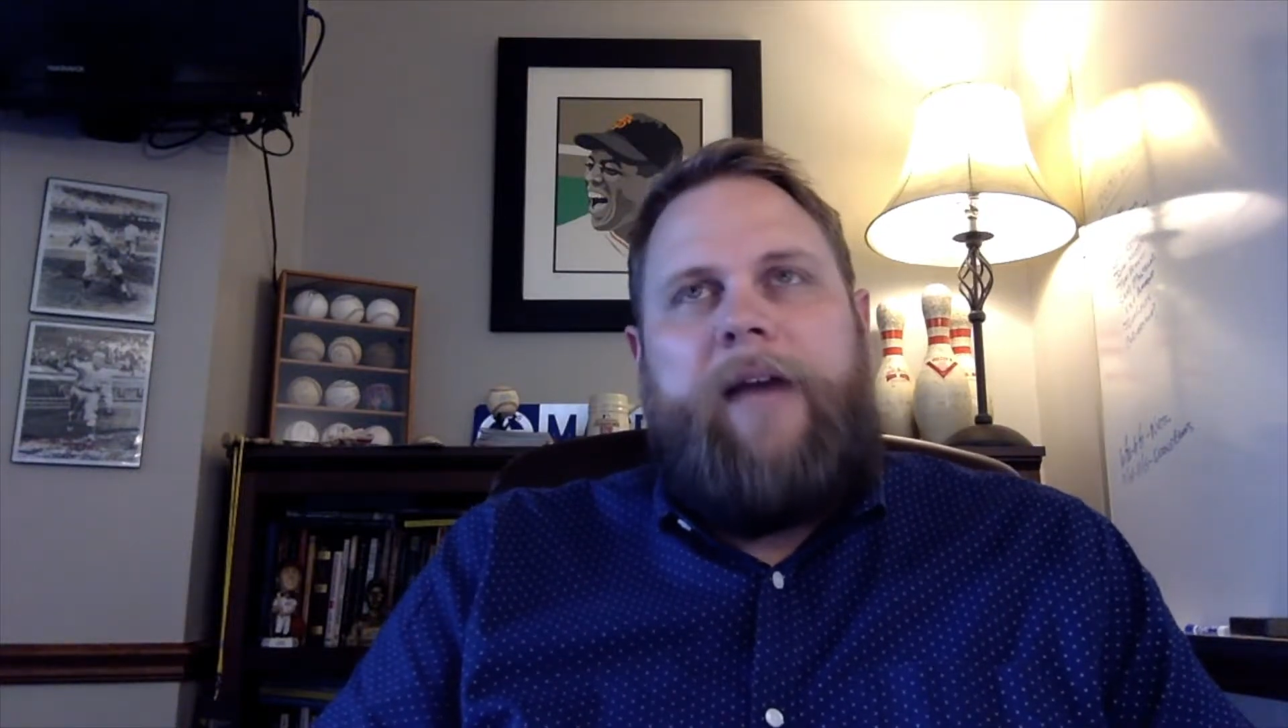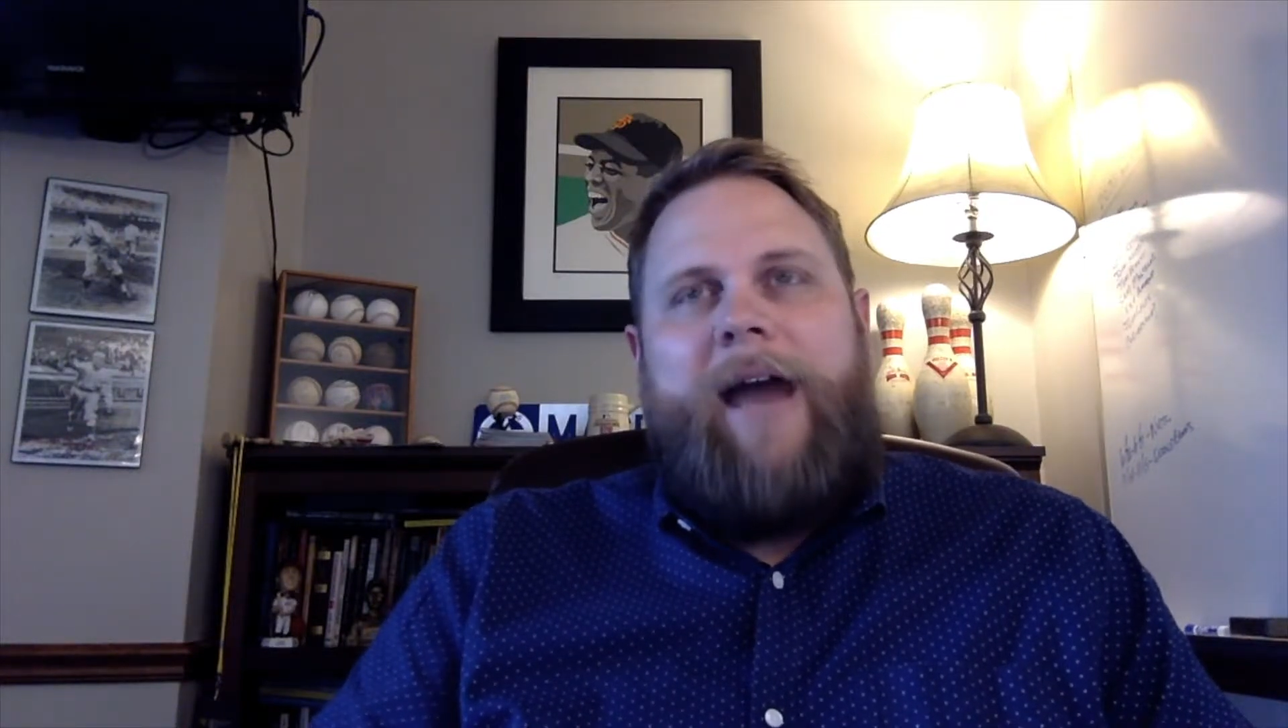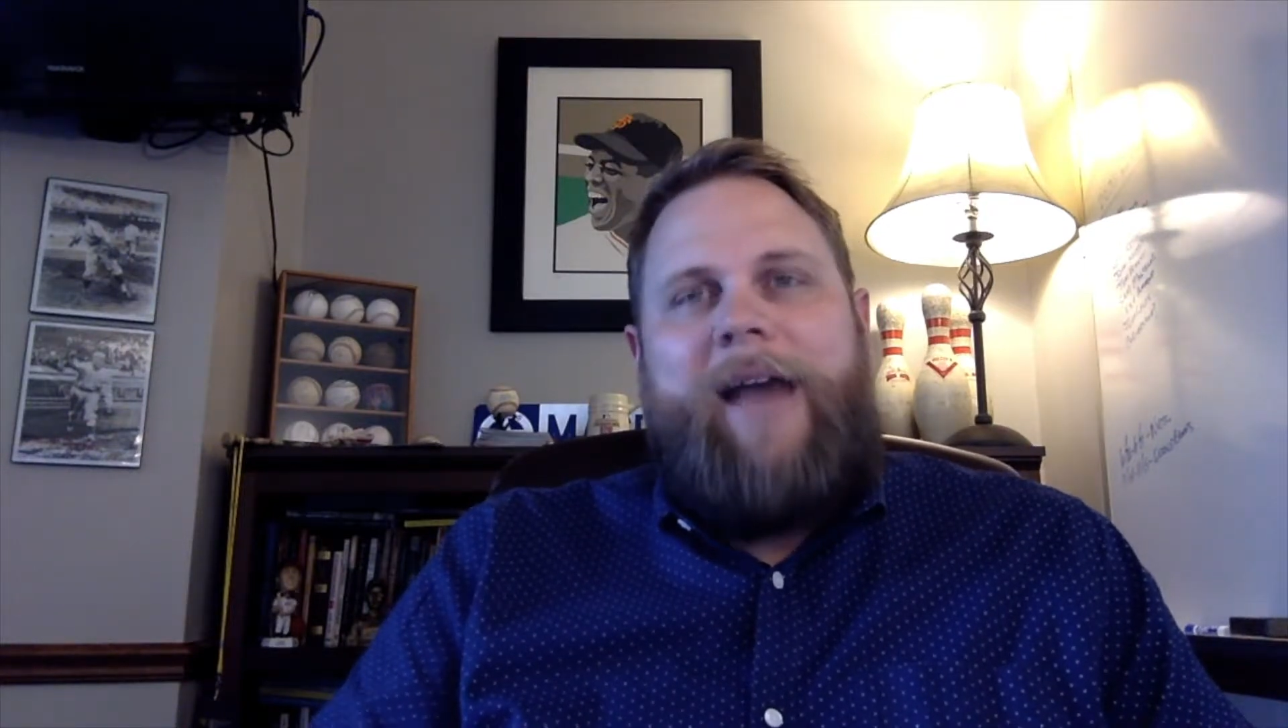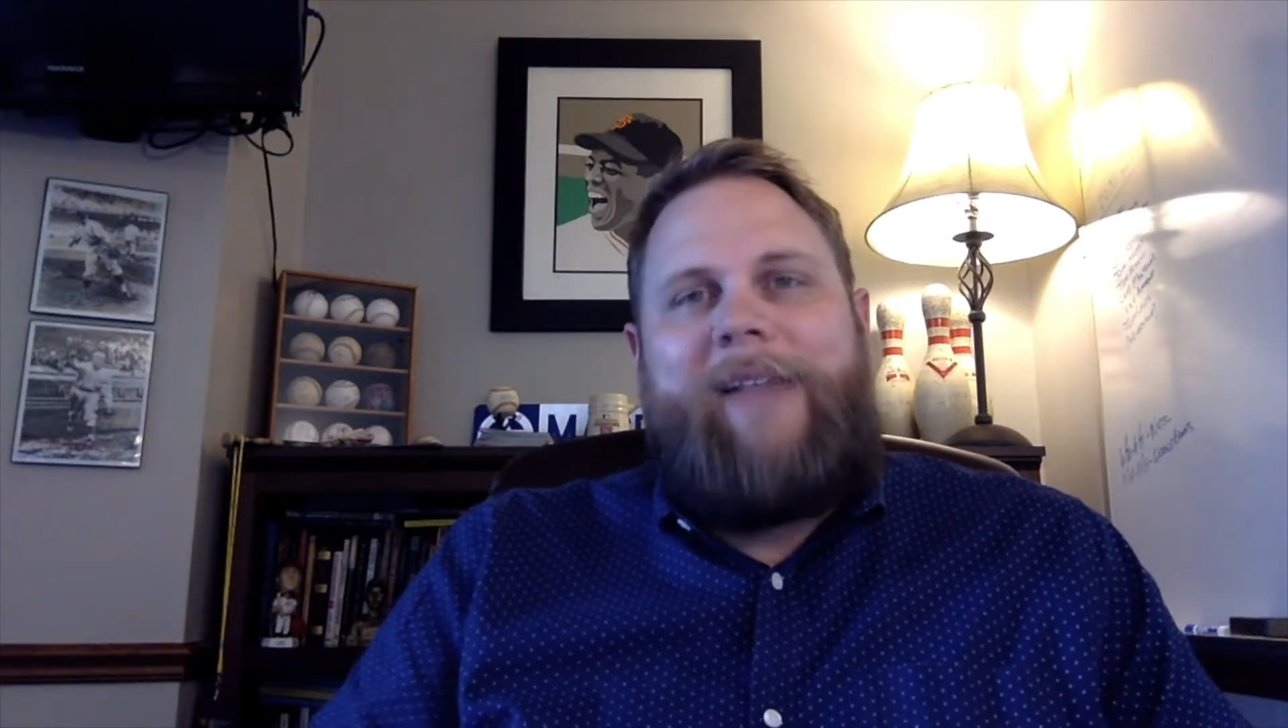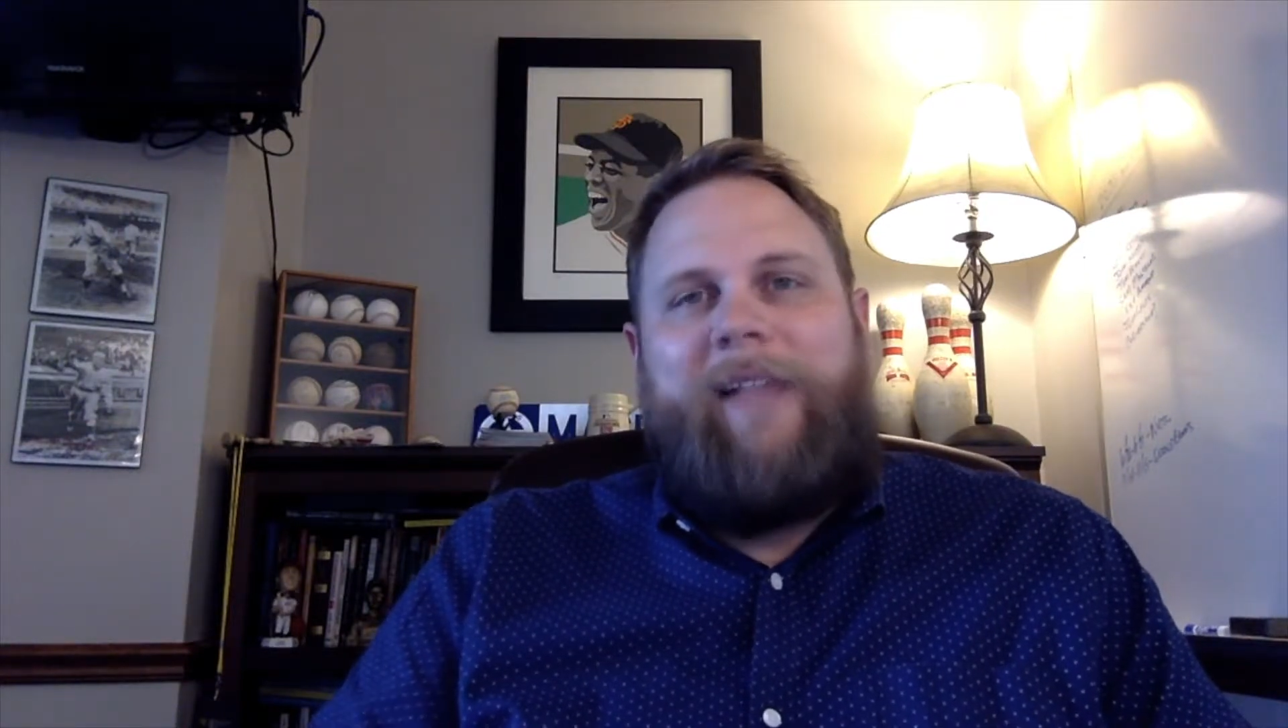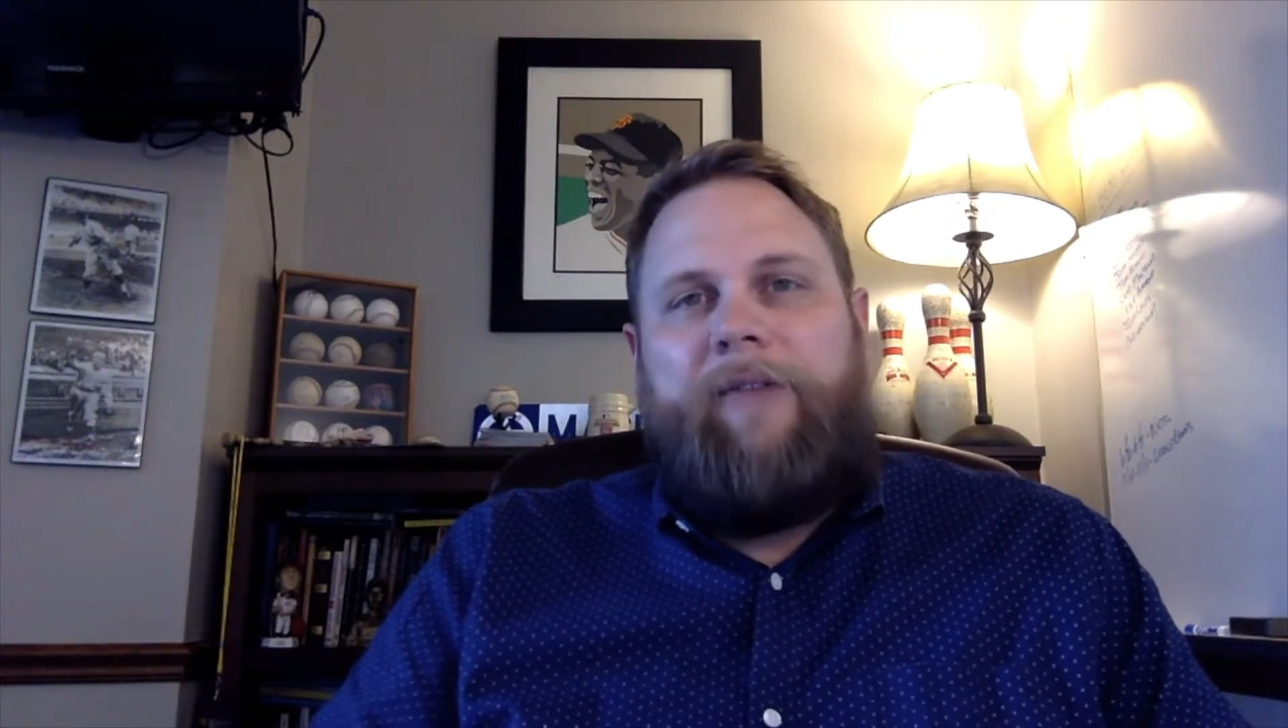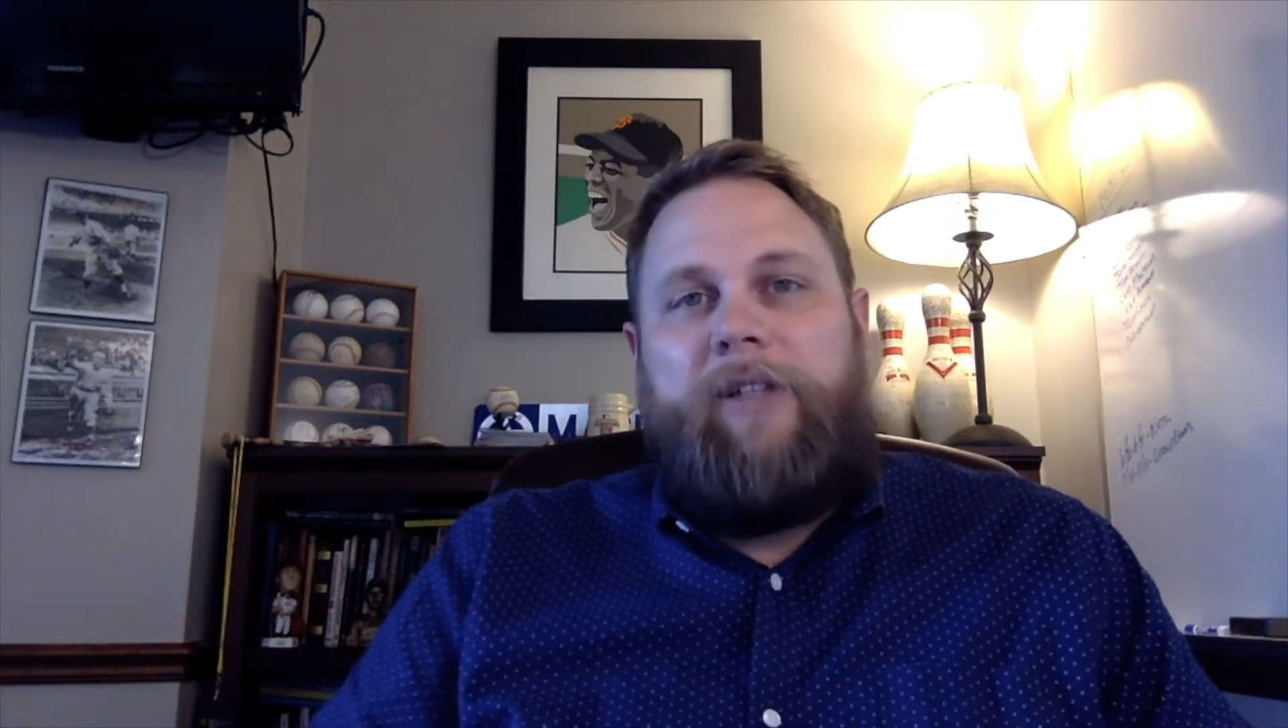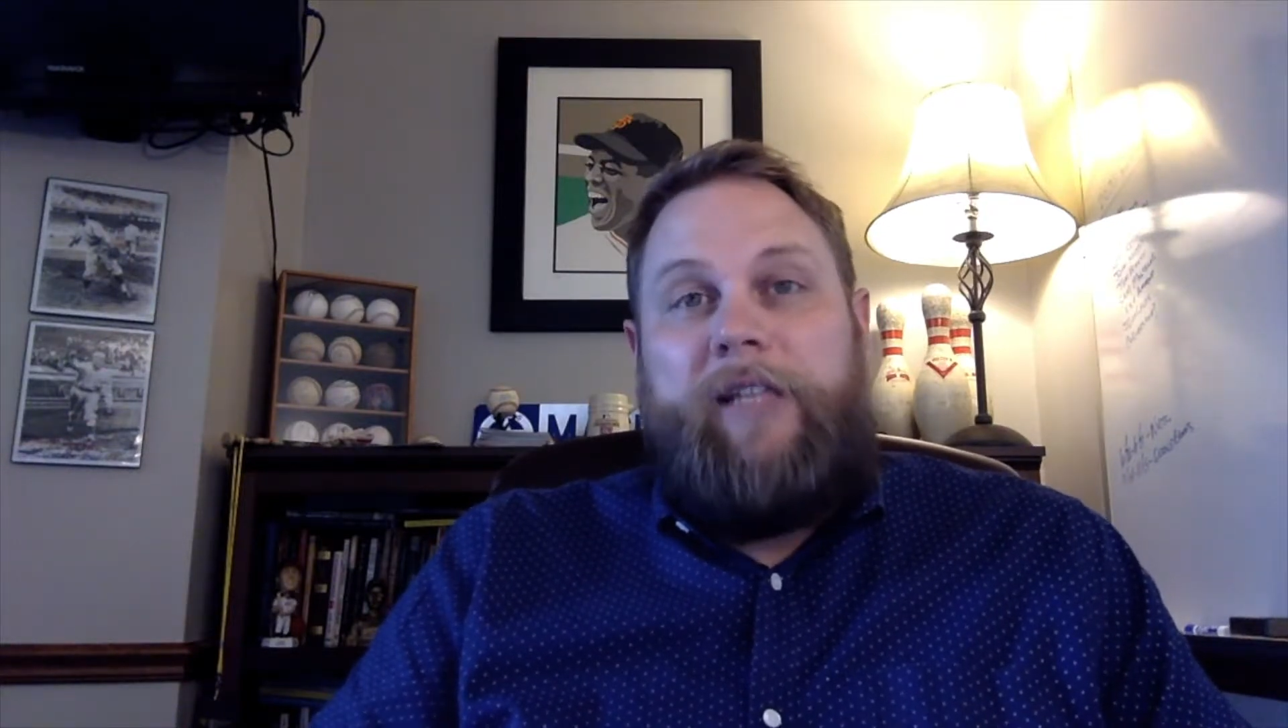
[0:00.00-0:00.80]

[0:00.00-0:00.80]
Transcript: highest level